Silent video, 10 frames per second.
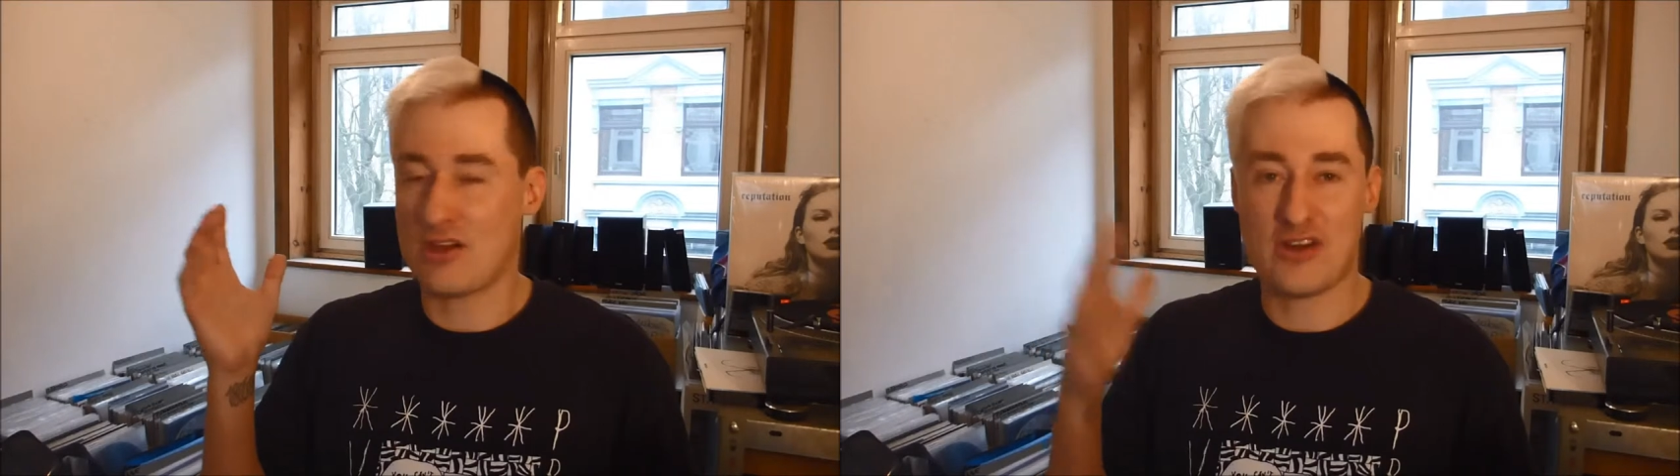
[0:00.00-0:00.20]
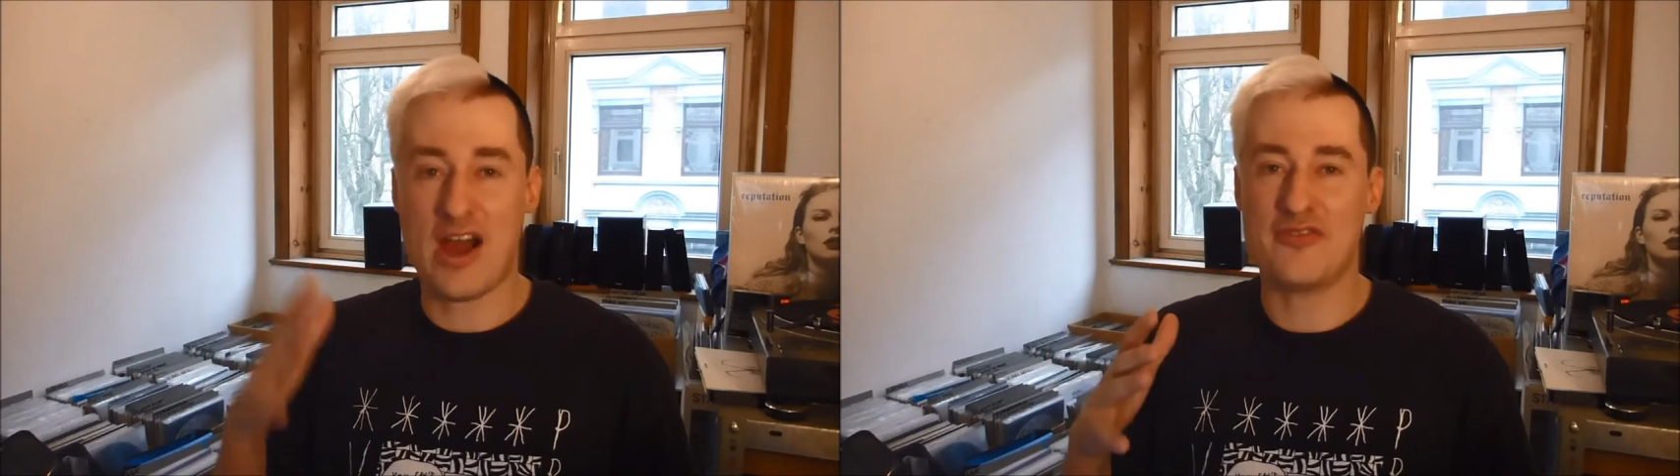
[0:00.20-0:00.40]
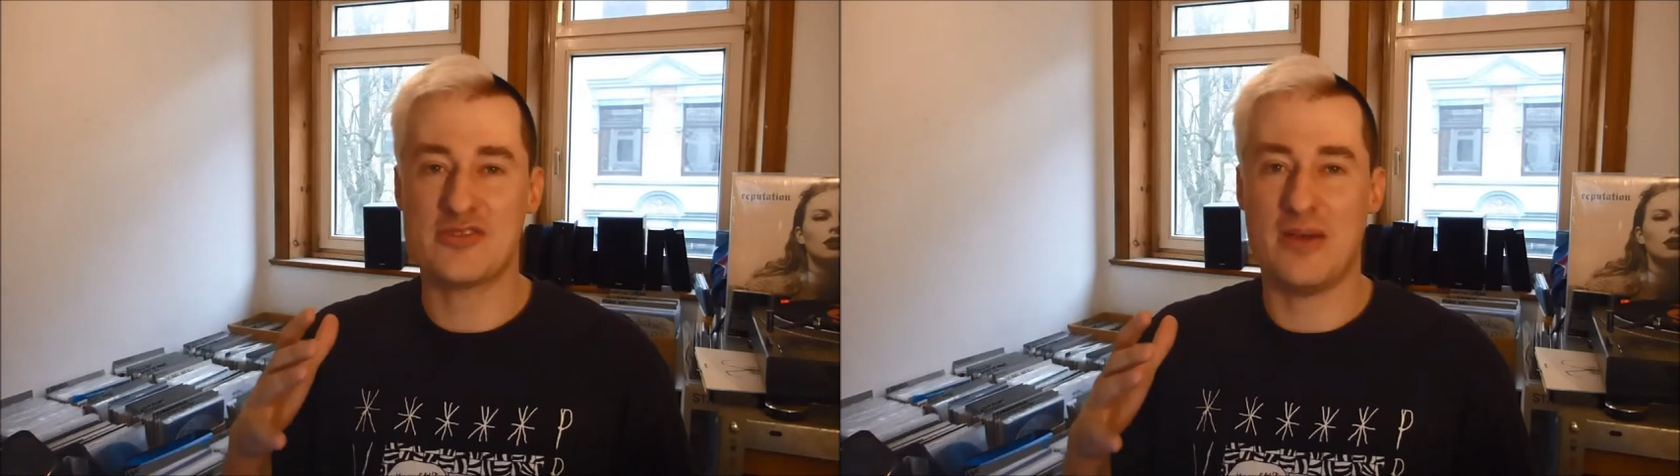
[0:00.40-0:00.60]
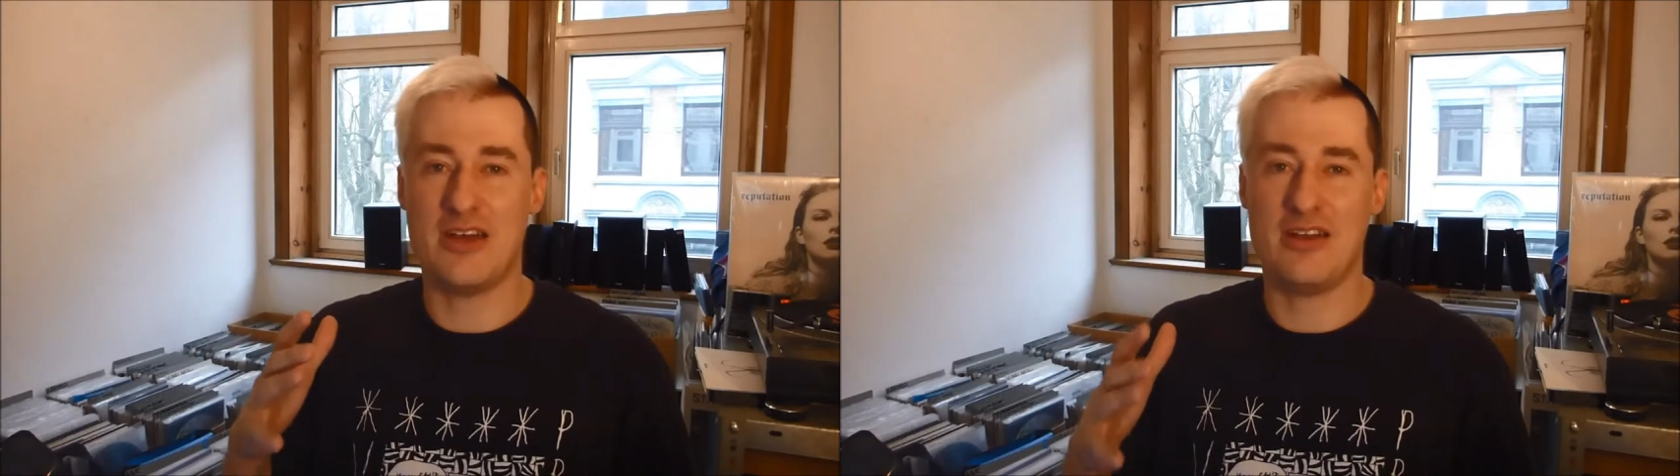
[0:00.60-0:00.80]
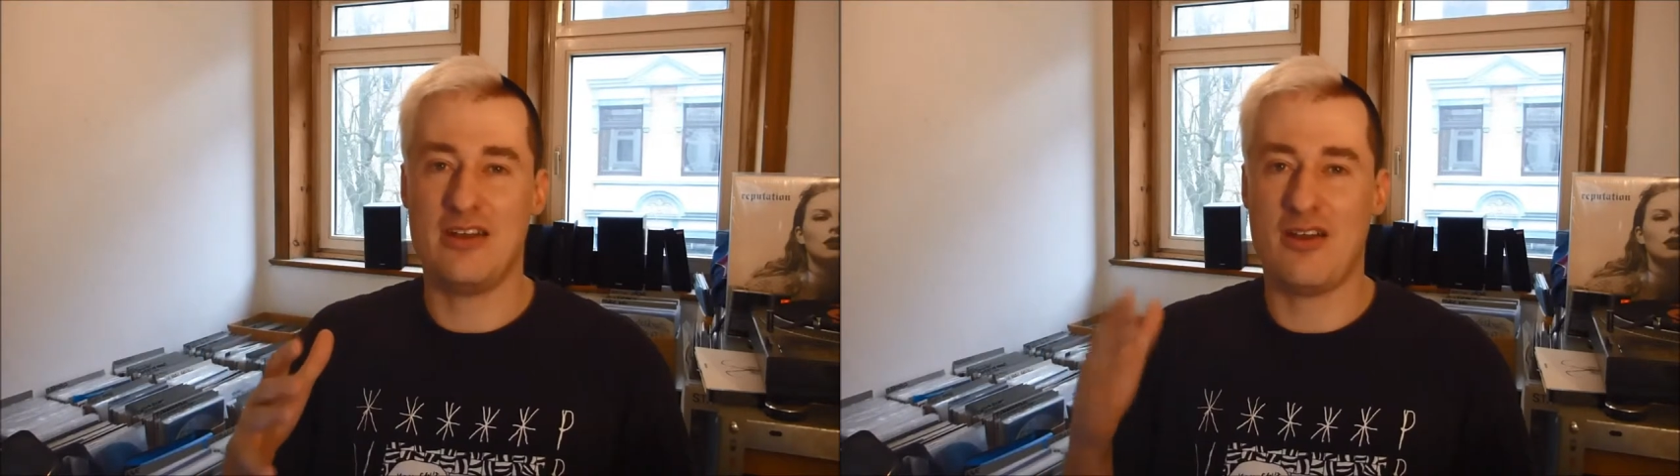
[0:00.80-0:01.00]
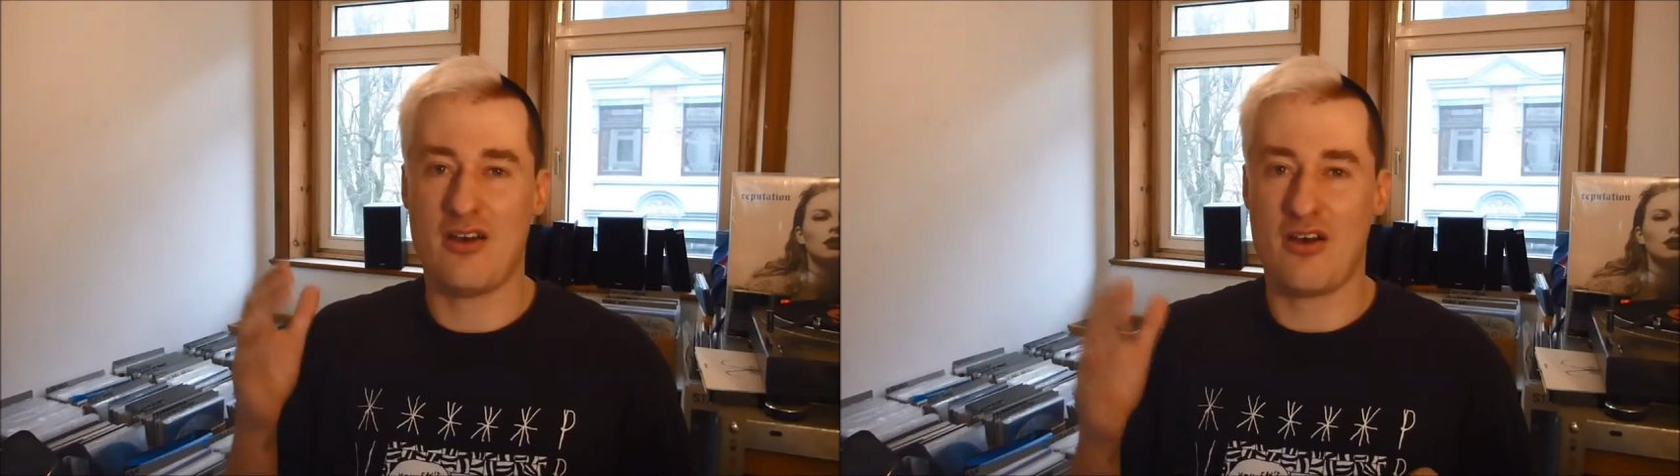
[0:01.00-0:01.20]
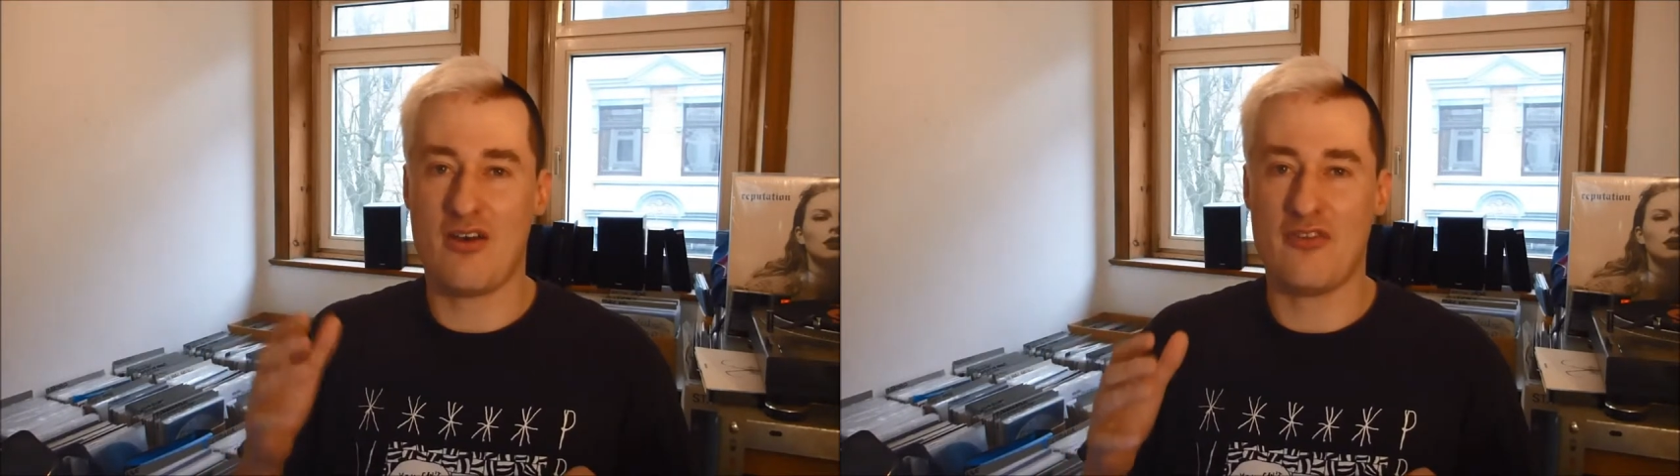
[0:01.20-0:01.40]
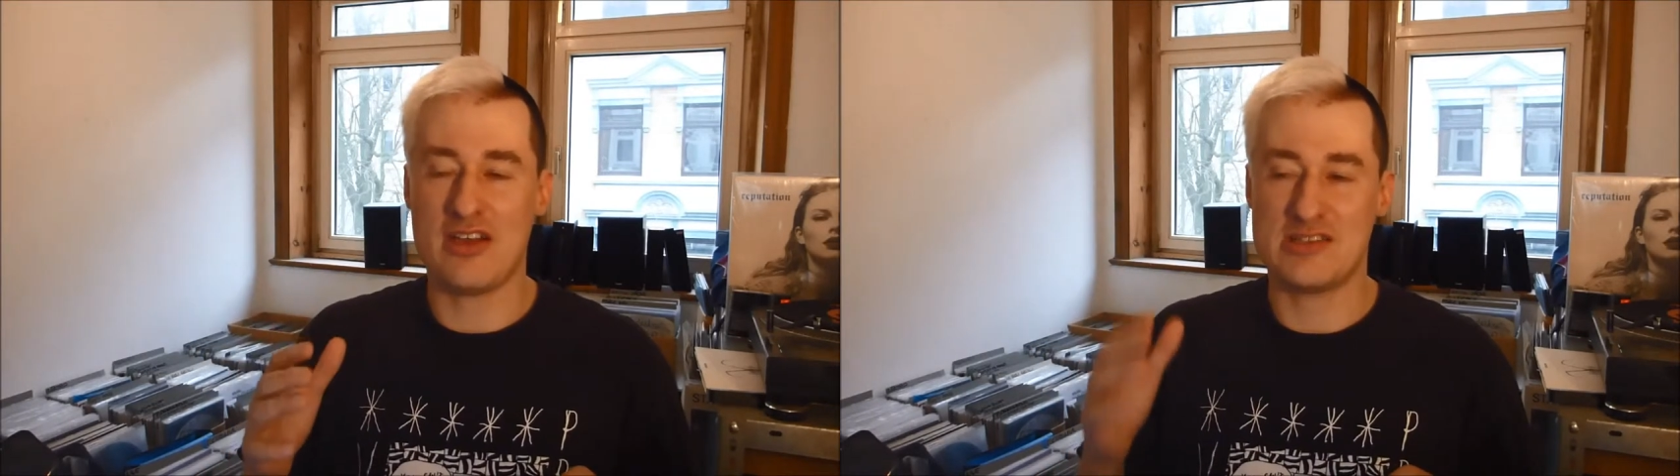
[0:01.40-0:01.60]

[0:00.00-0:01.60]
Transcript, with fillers: craftsmen of a